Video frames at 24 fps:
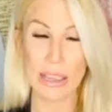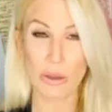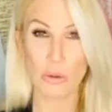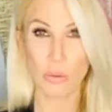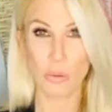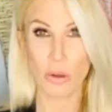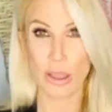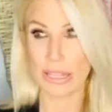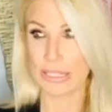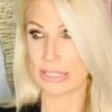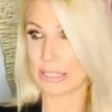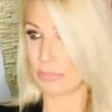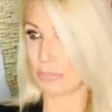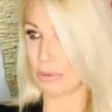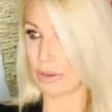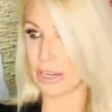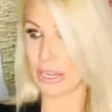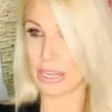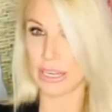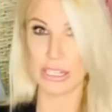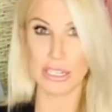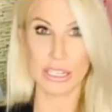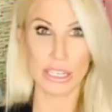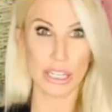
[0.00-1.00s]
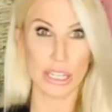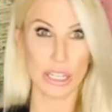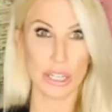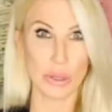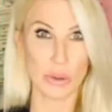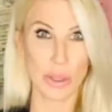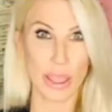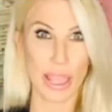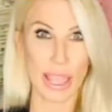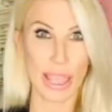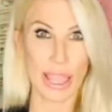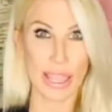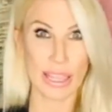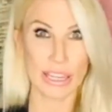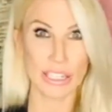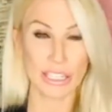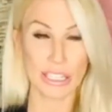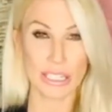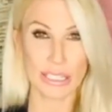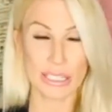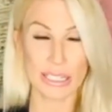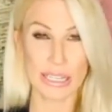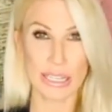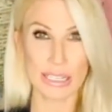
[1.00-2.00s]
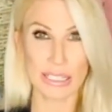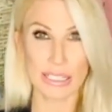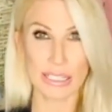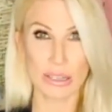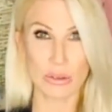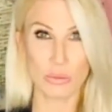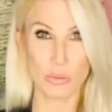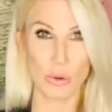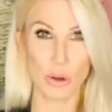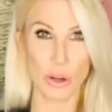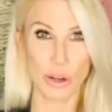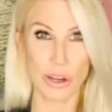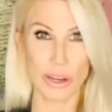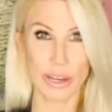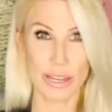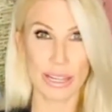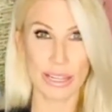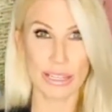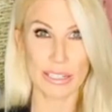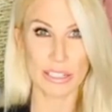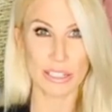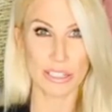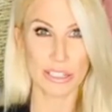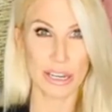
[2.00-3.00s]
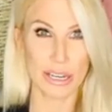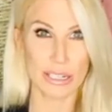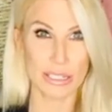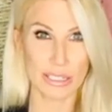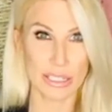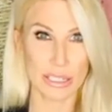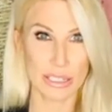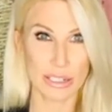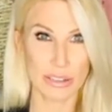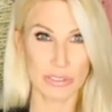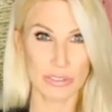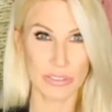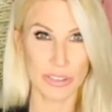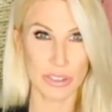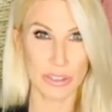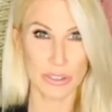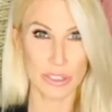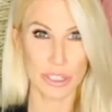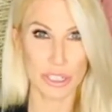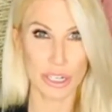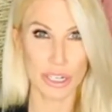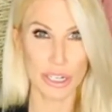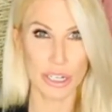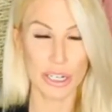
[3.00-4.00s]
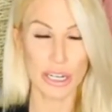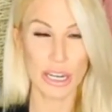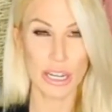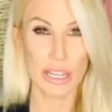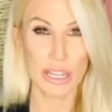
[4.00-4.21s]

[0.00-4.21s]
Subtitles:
what's bringing you anxiousness and worry and stress in the future.